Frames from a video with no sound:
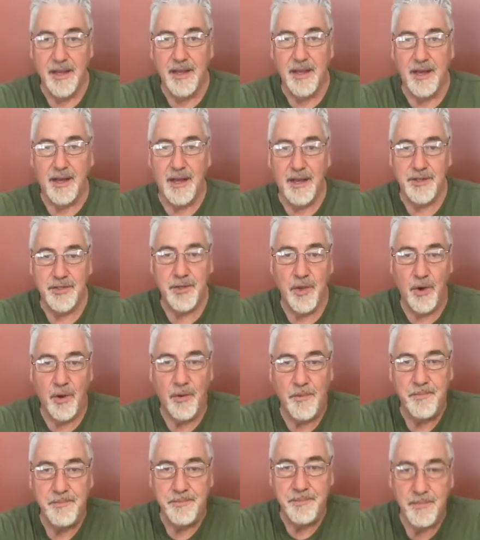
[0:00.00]
Uh,
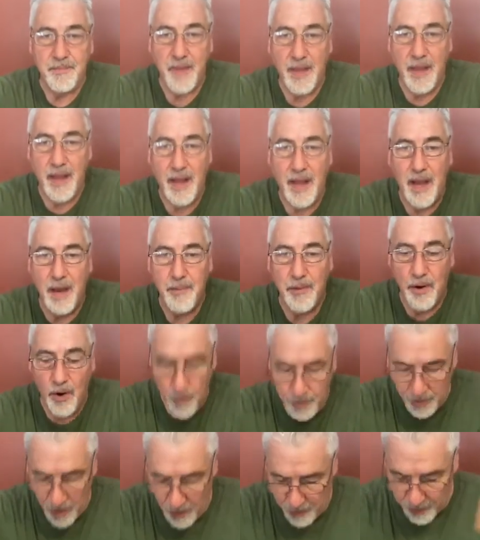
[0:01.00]
so I'm going to
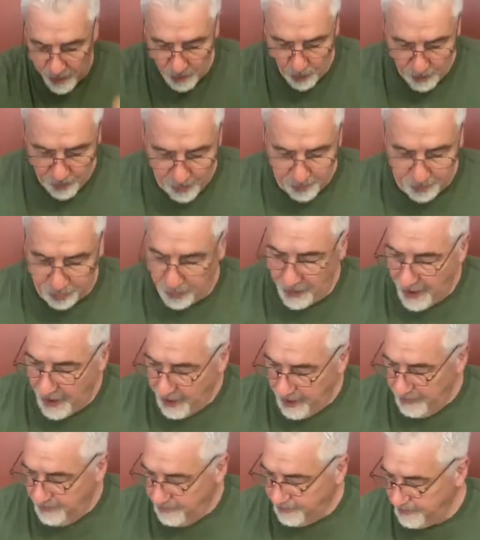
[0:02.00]
open up with a word of
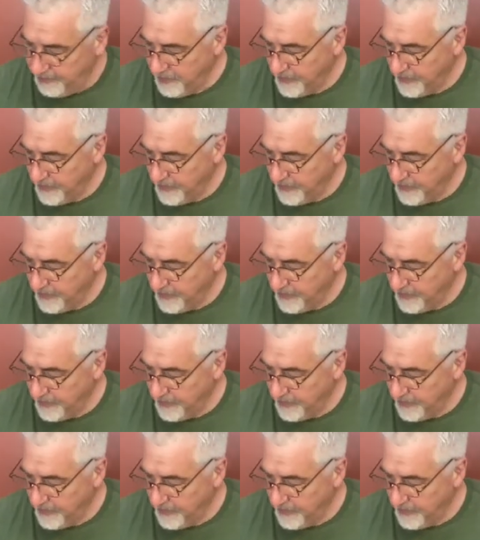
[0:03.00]
prayer,